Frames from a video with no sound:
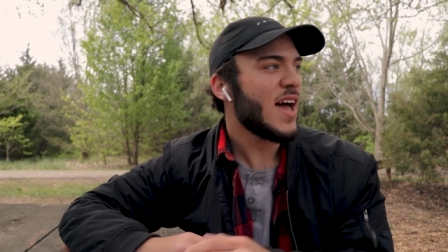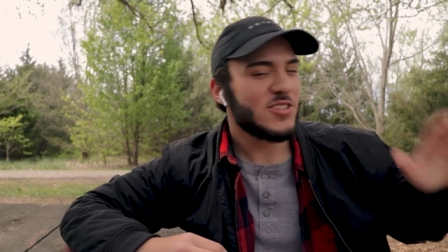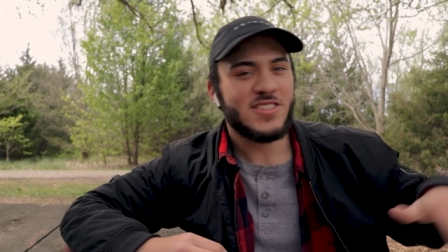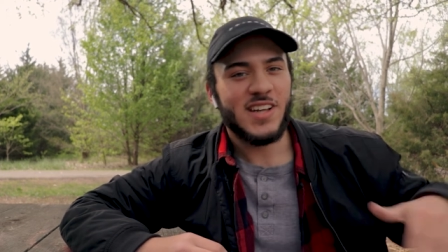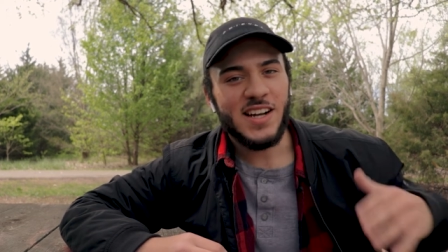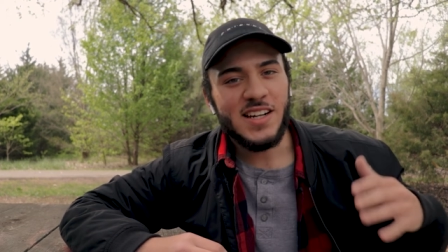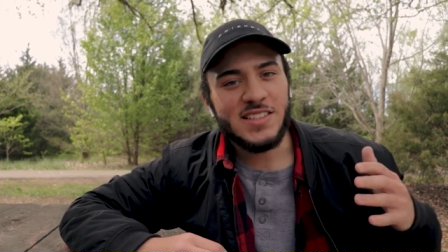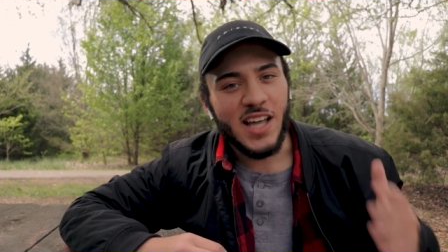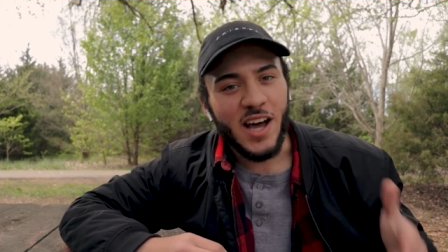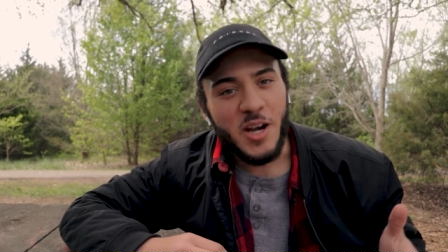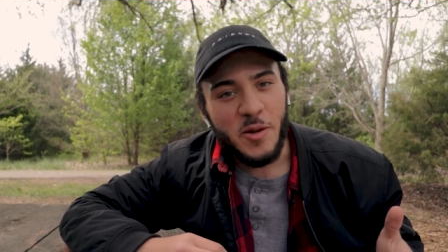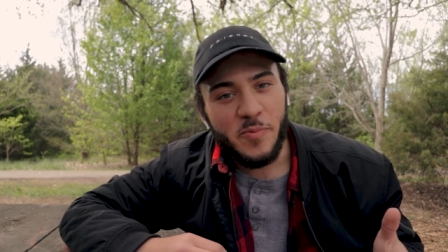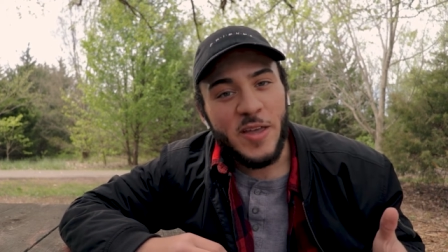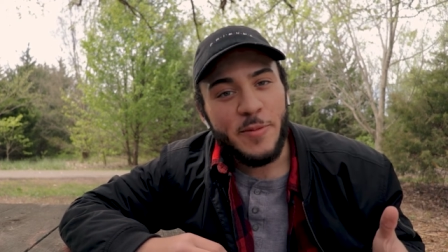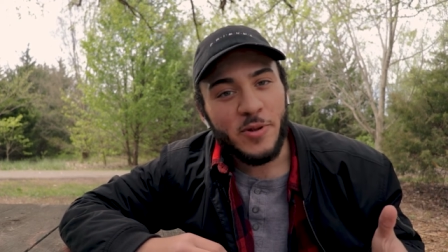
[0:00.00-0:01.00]
There's not a
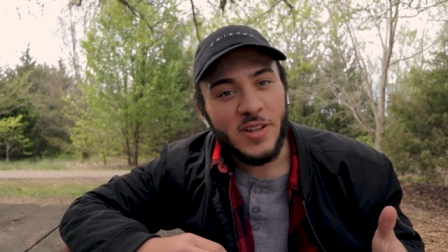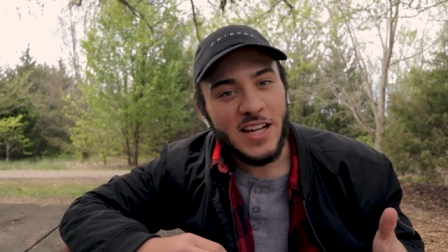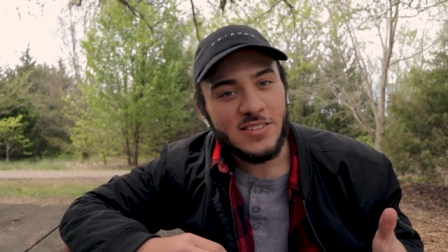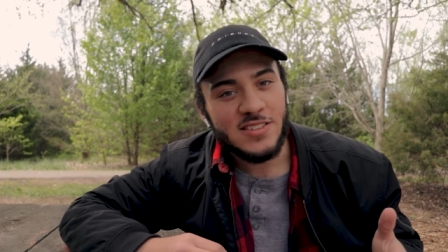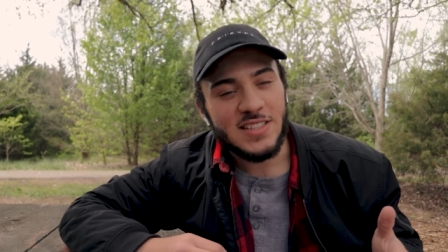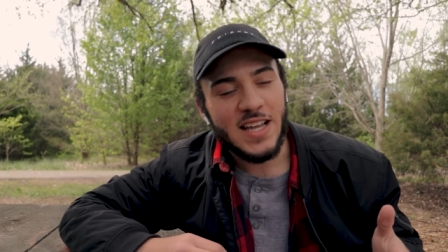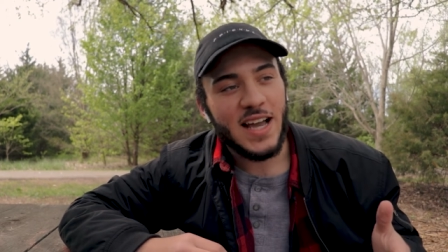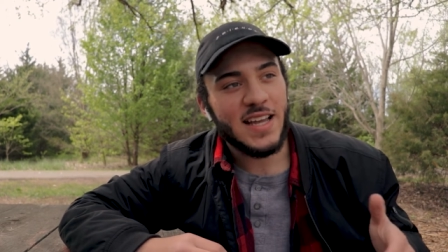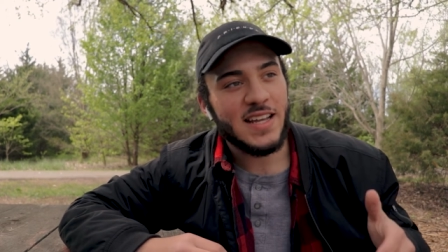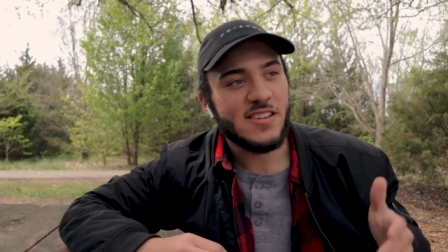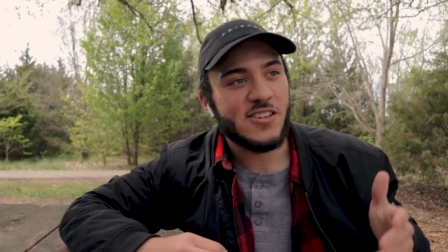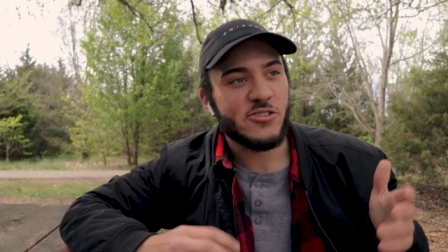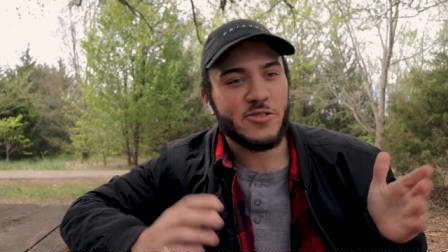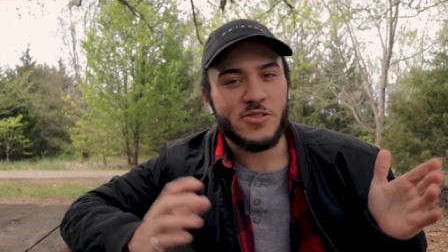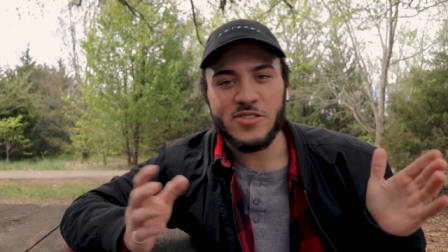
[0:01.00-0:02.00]
ton of people
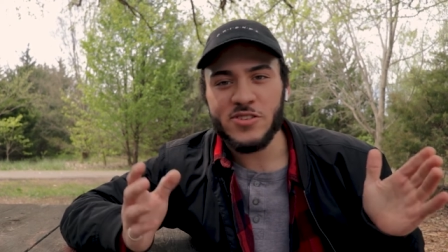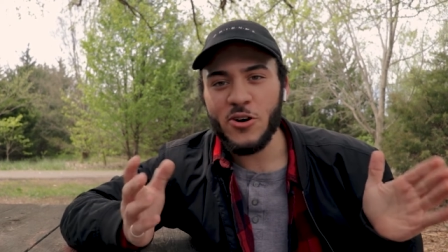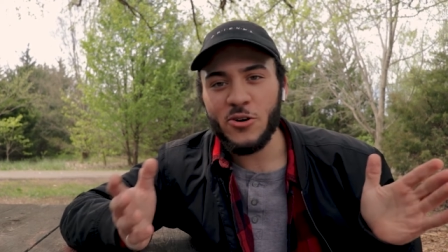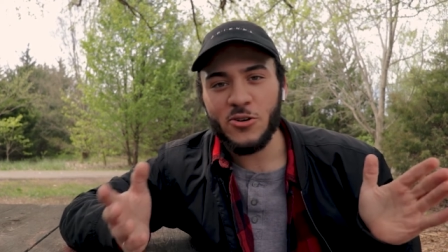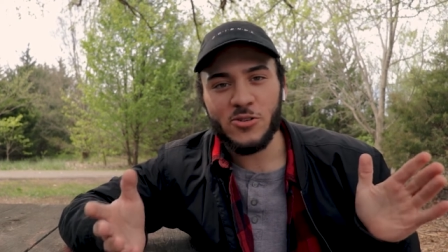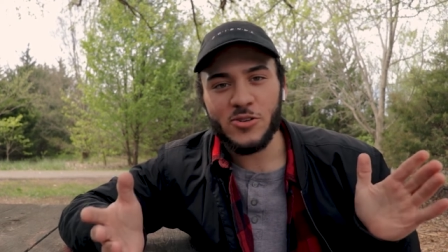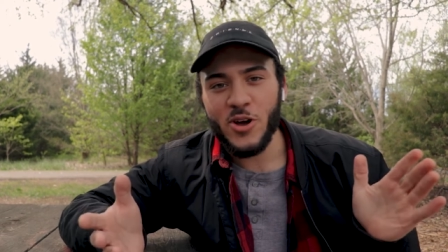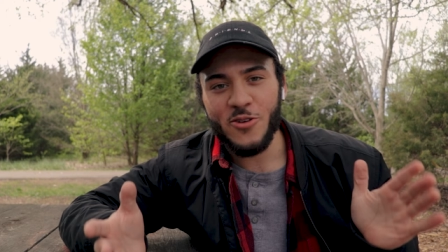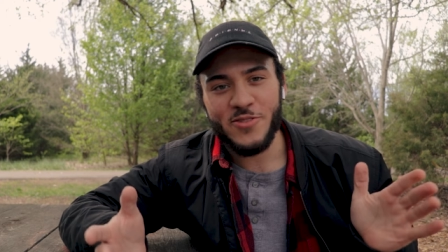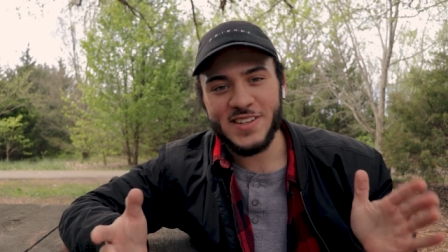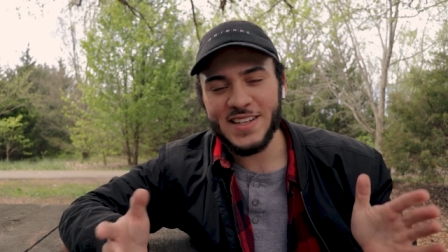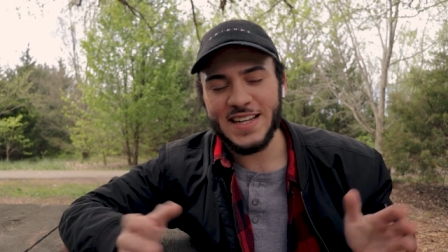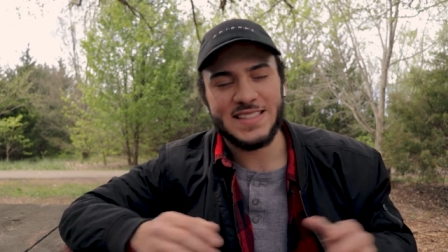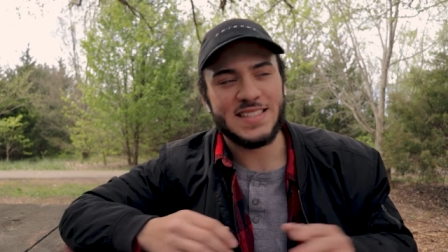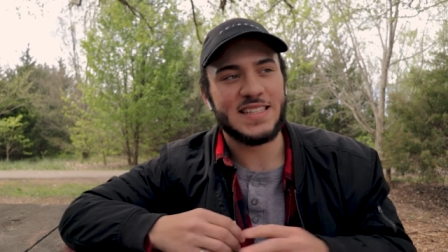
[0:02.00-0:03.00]
outside during this whole COVID
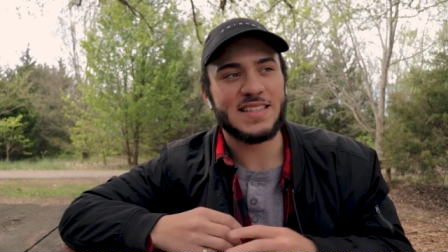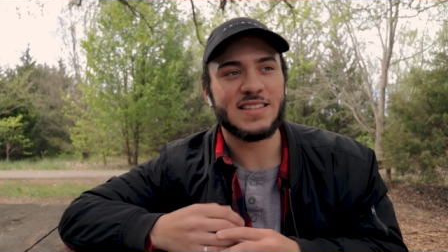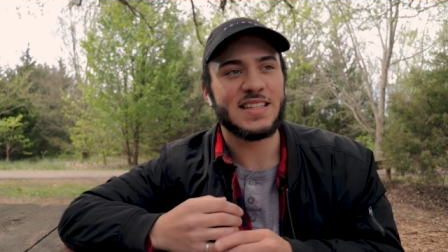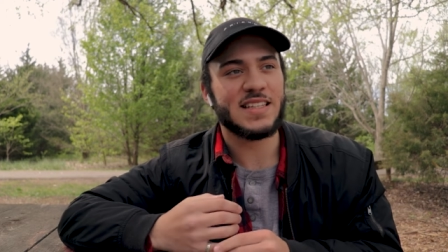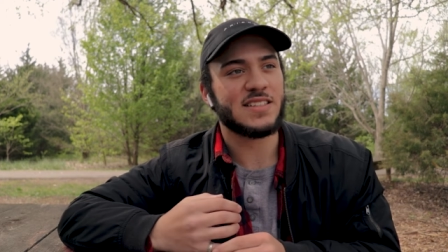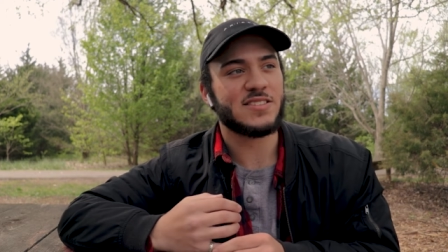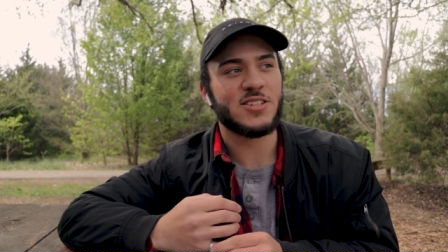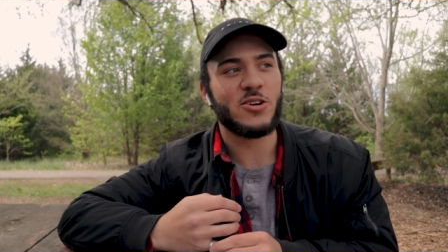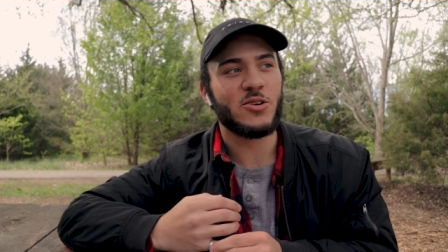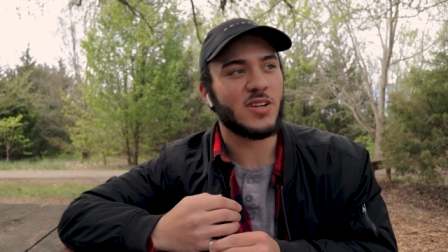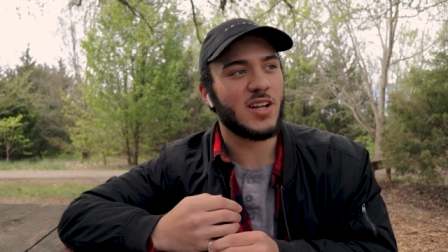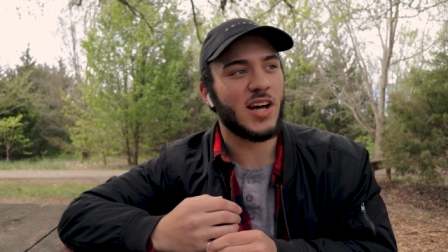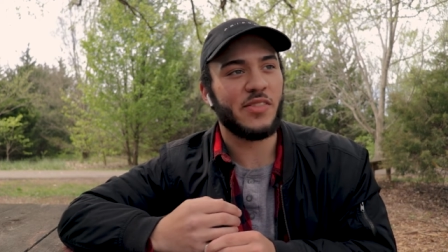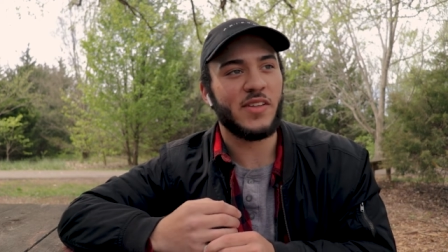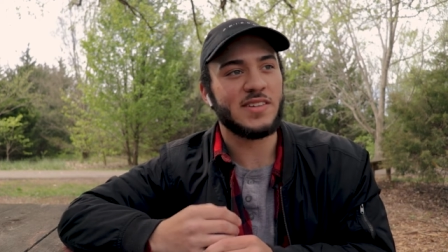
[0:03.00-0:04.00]
nineteen thing that's
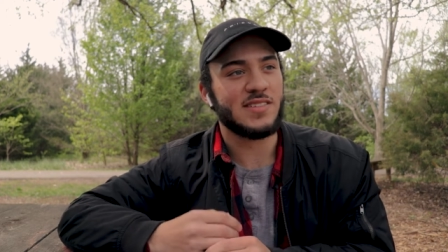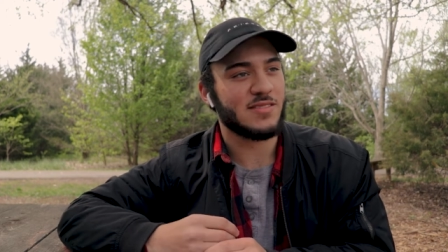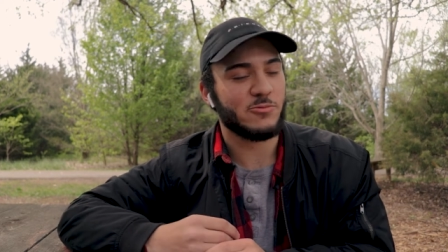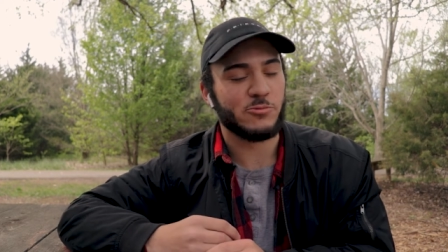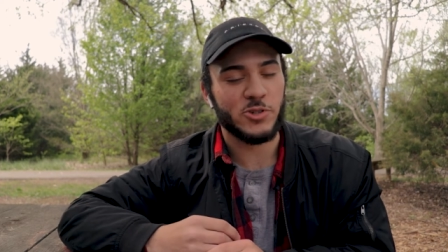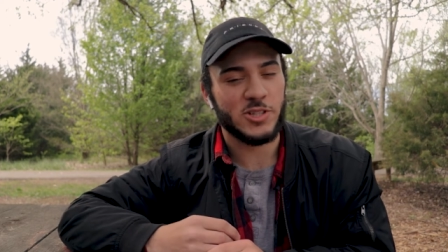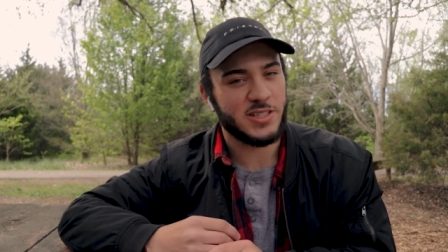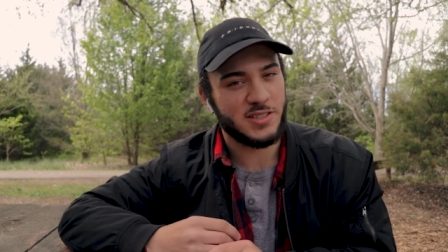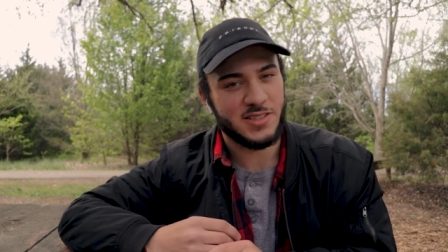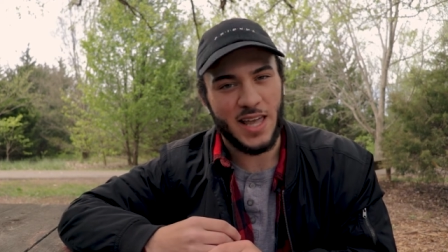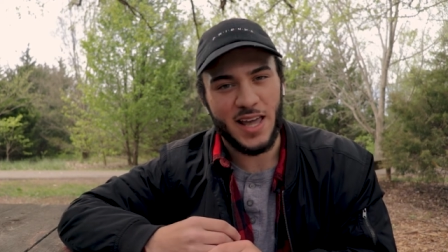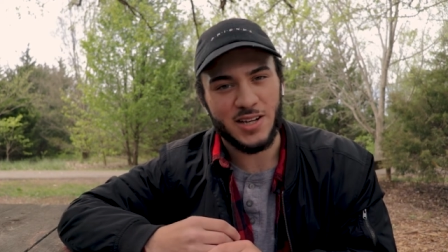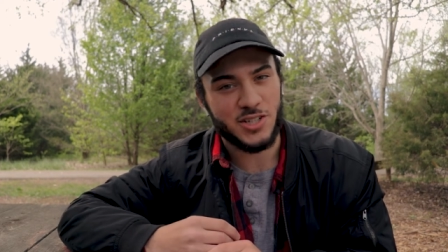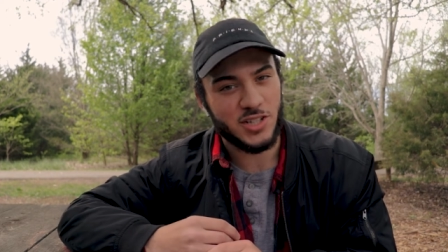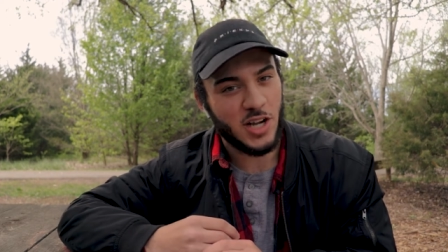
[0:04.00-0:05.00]
going on that's really just
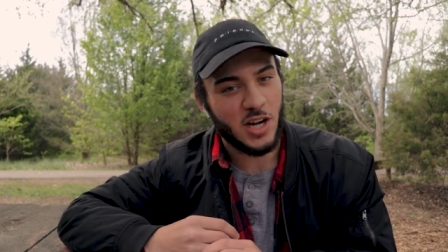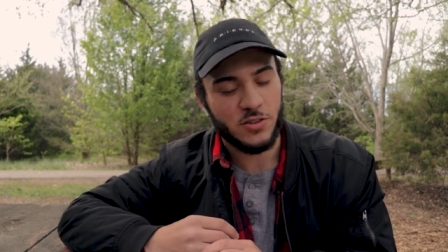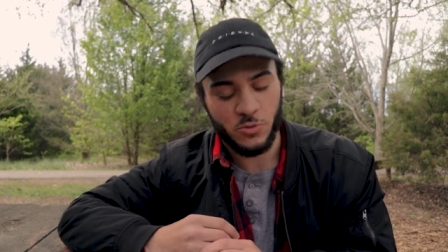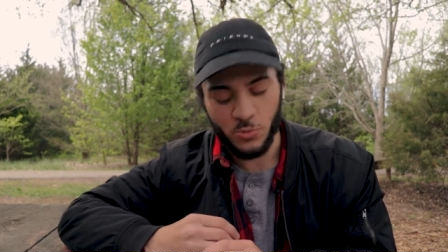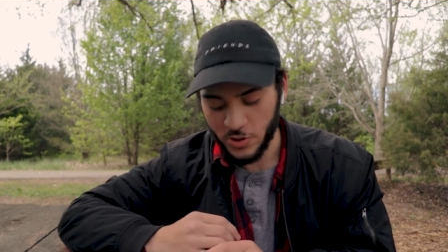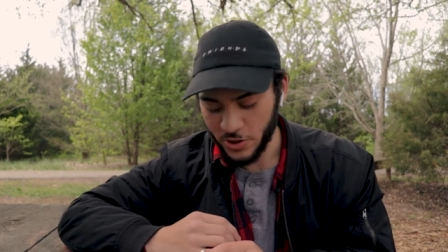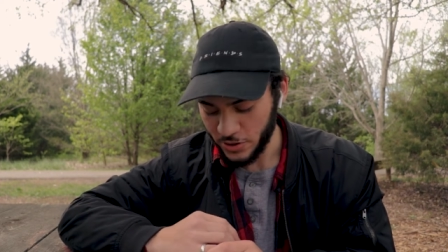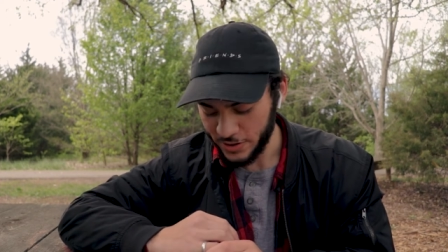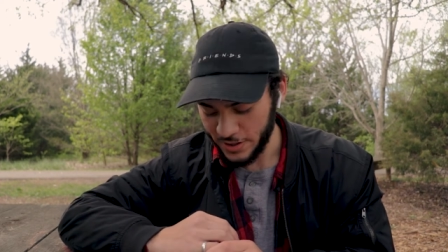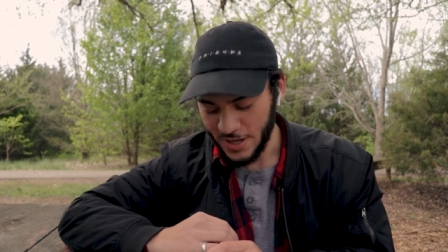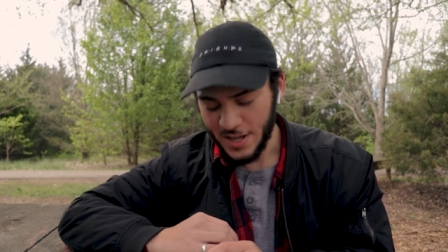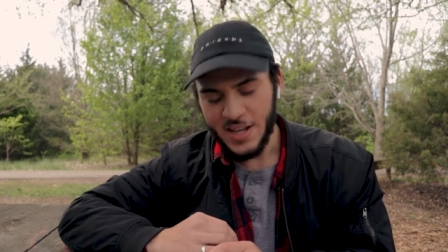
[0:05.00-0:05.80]
kind of shocked the world.